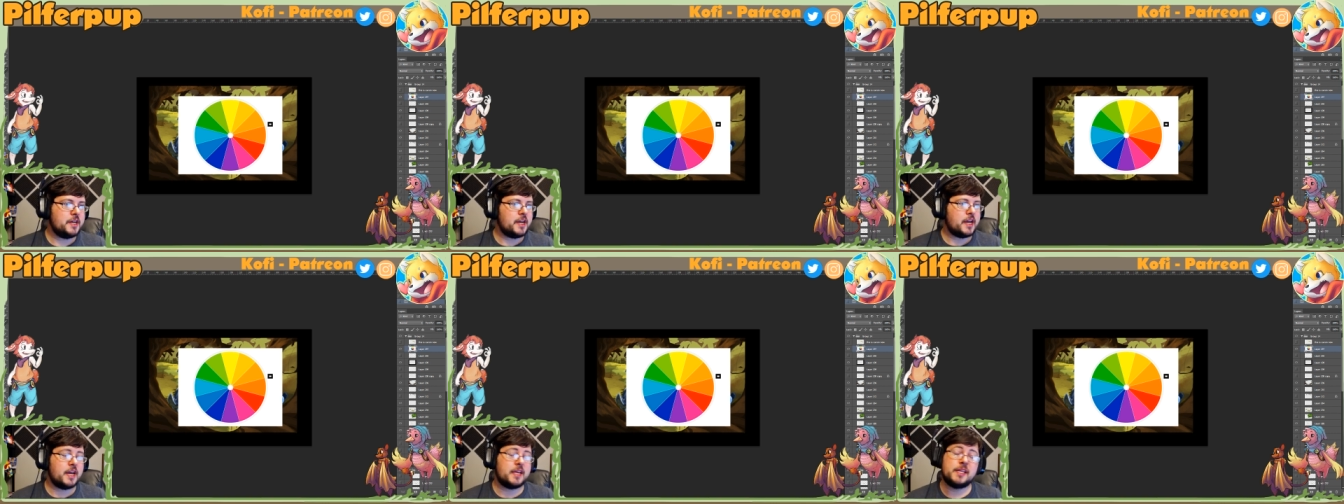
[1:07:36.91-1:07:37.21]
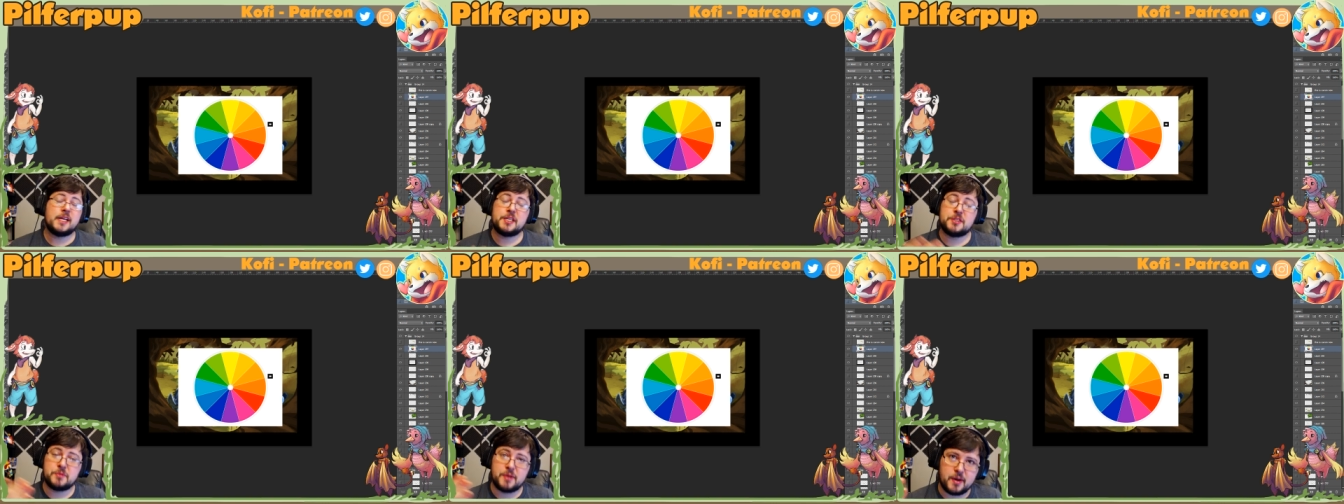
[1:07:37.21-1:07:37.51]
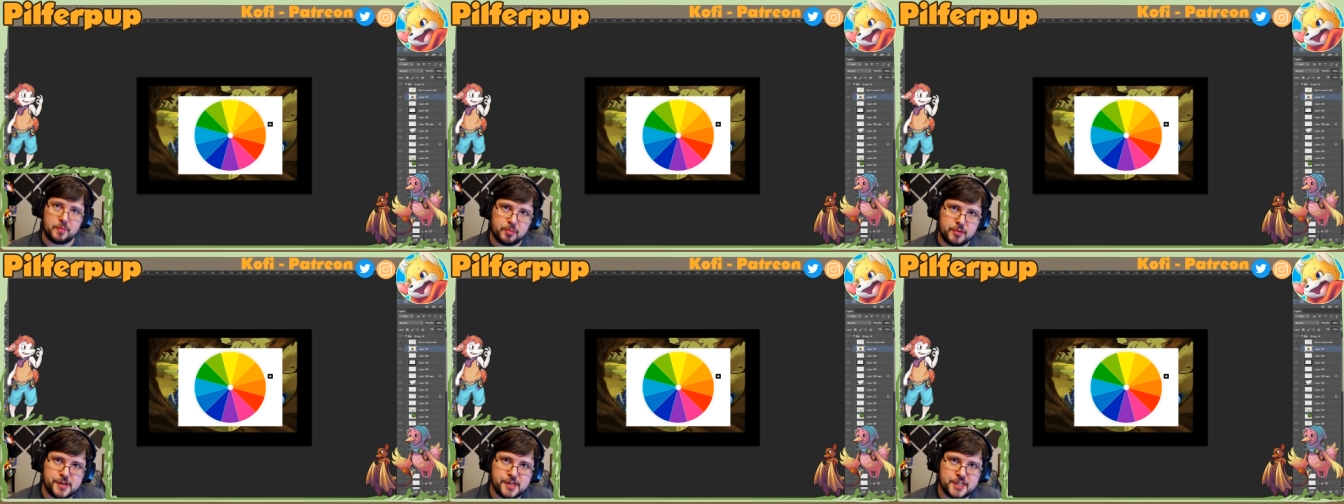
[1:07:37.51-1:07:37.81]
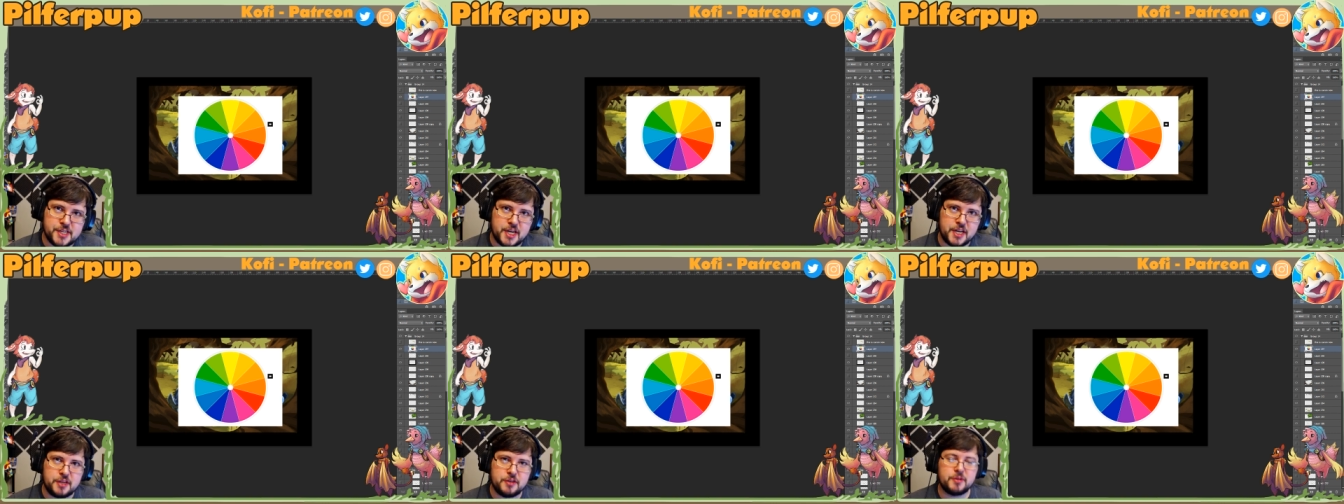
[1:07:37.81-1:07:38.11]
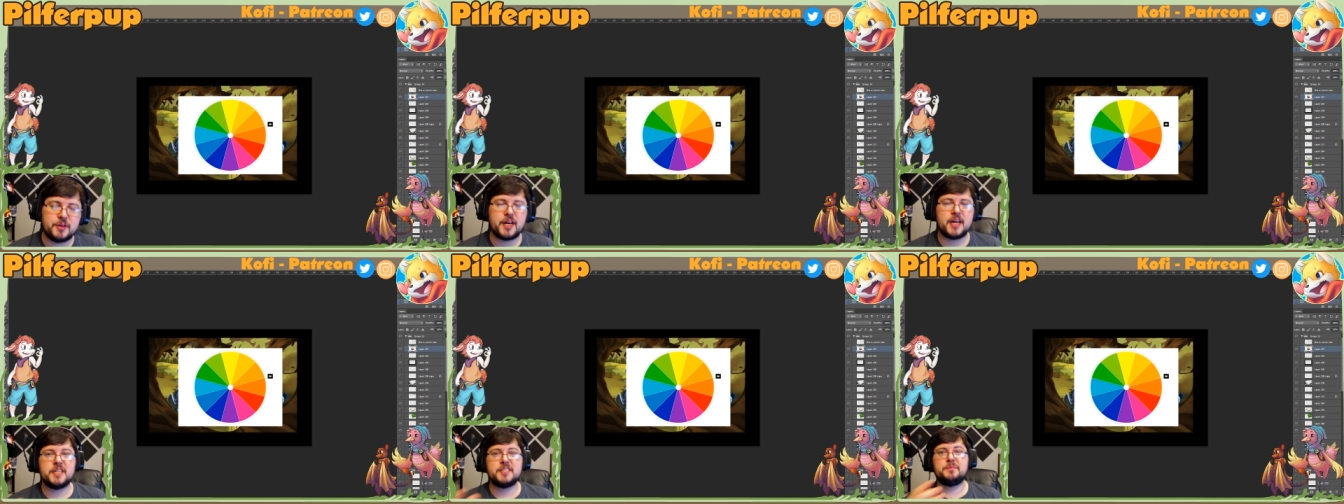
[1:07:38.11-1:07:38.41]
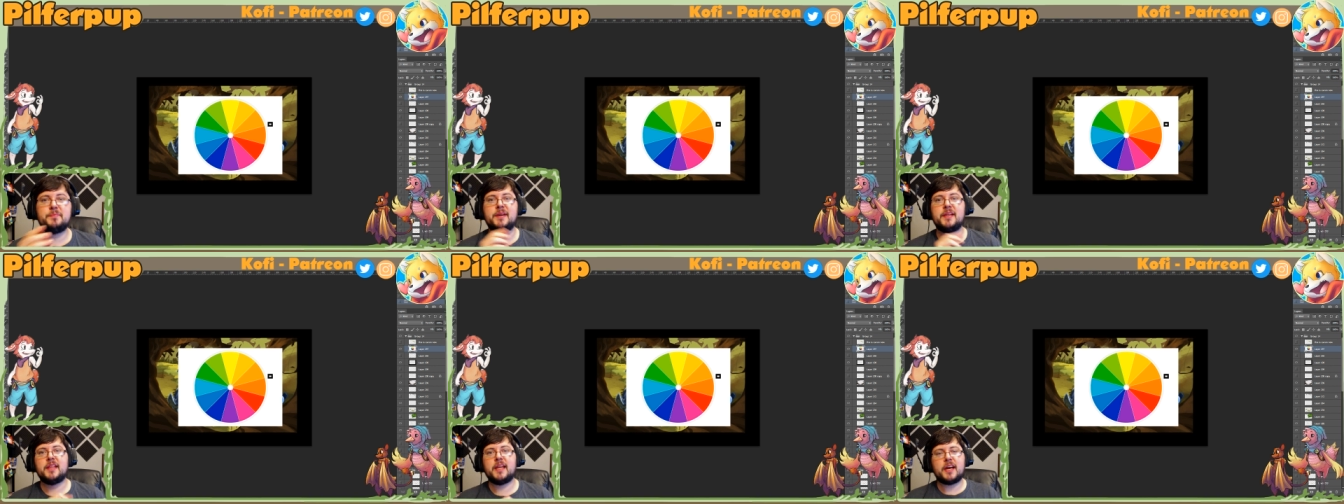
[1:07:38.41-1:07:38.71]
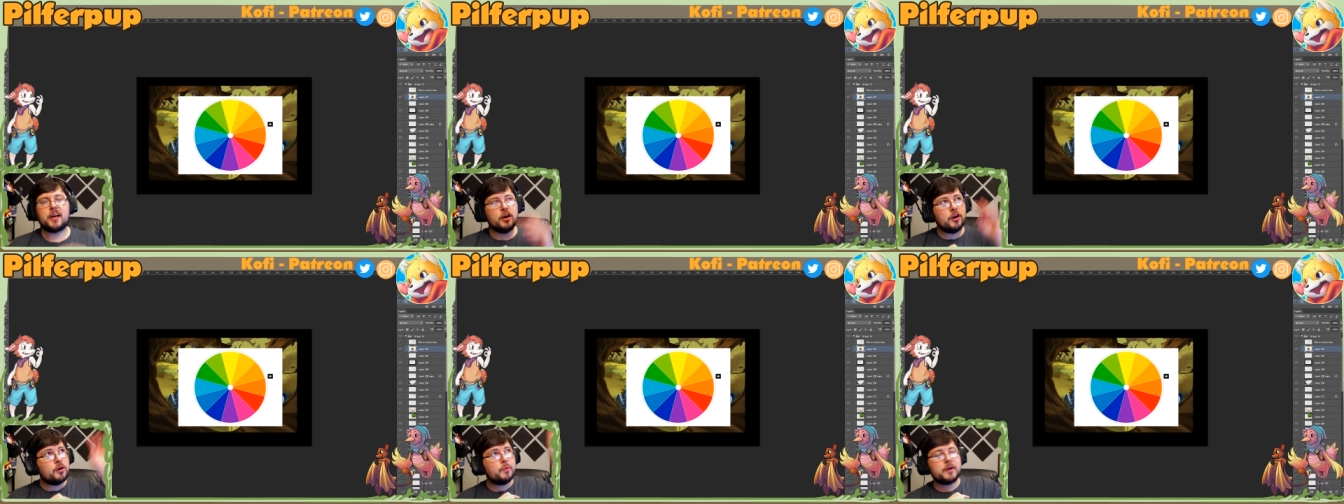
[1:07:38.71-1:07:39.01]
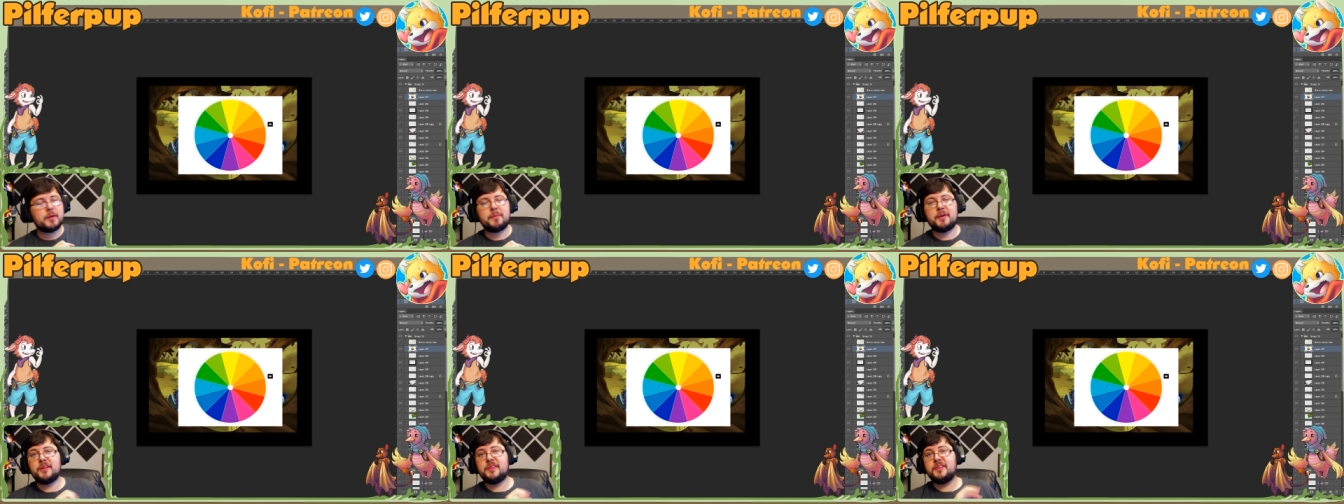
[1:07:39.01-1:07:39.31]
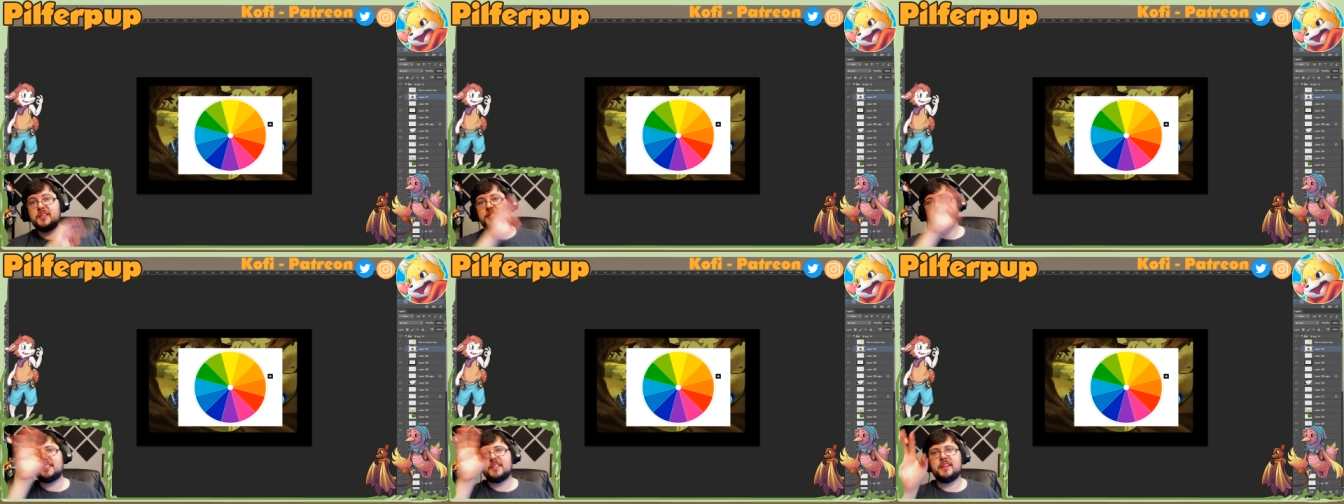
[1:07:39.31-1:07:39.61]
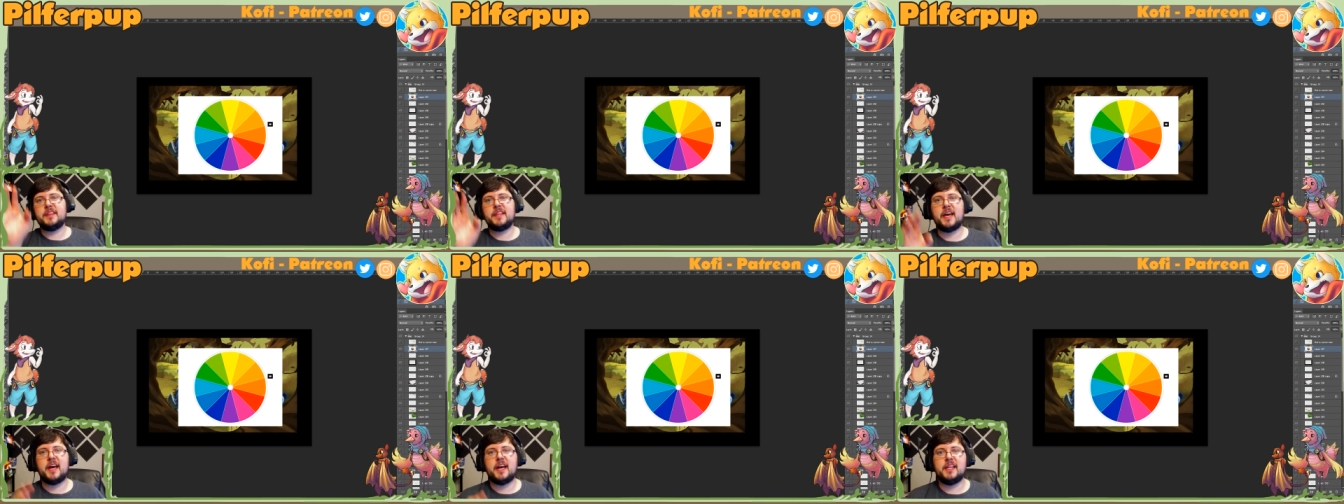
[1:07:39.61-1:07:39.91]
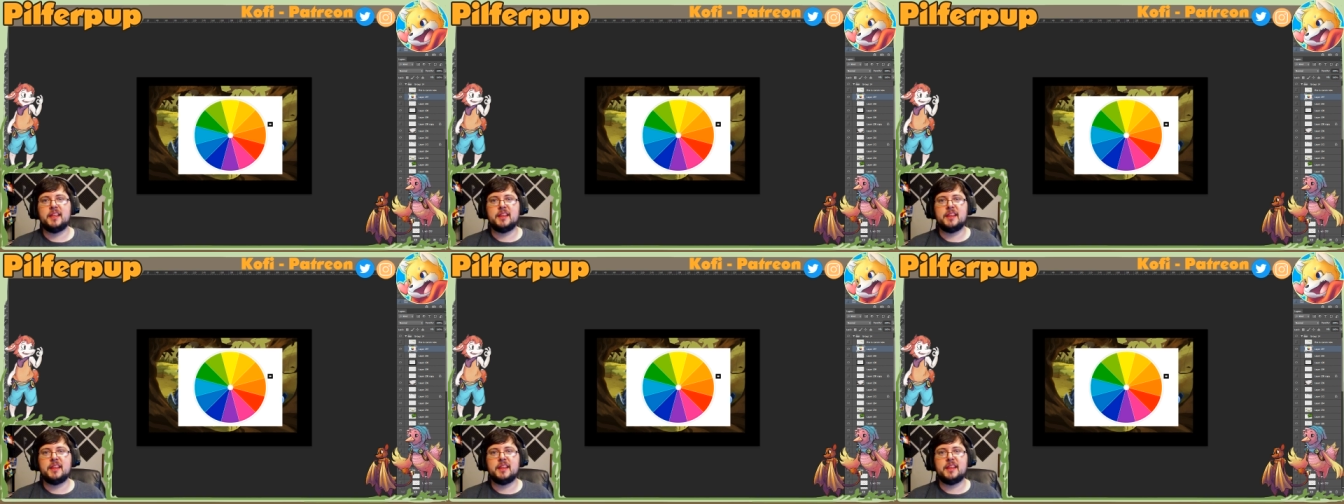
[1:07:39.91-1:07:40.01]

And that's why I appreciate you guys being like, oh, what about this and that?